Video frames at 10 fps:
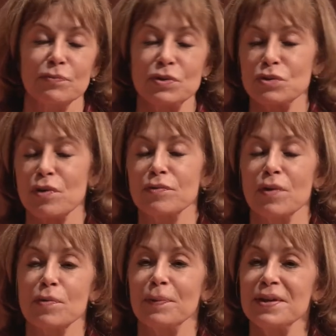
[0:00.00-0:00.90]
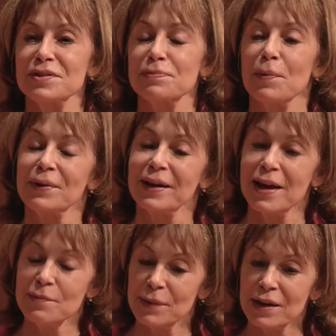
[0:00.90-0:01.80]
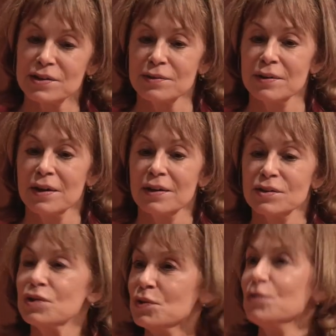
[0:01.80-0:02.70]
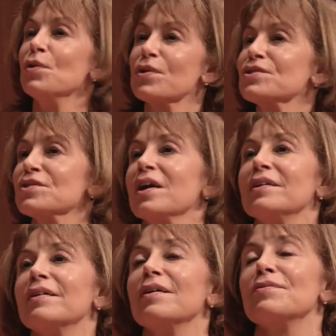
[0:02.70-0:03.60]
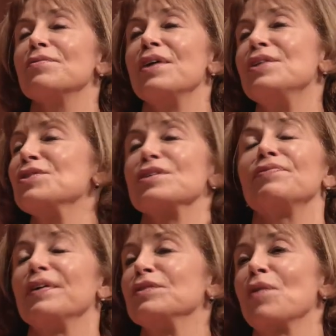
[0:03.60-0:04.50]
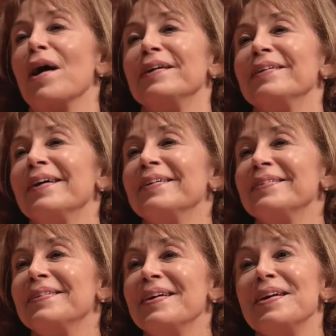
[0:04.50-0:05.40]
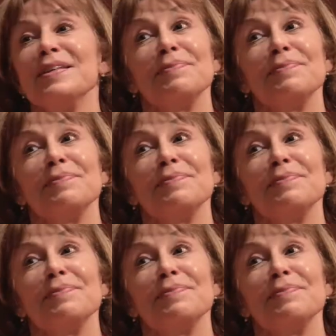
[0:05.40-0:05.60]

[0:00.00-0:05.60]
music director in other places, but when I came back to New York State, it just felt right. And it's